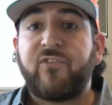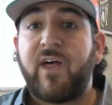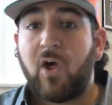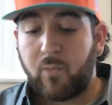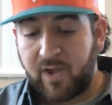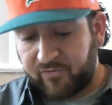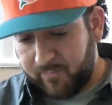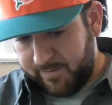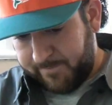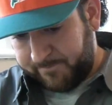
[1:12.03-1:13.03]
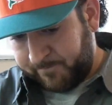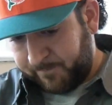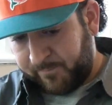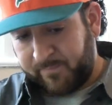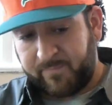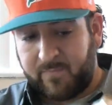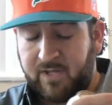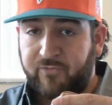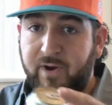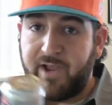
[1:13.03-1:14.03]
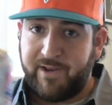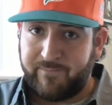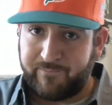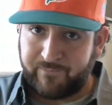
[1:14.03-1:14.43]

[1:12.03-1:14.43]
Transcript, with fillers: style recipe. That's right,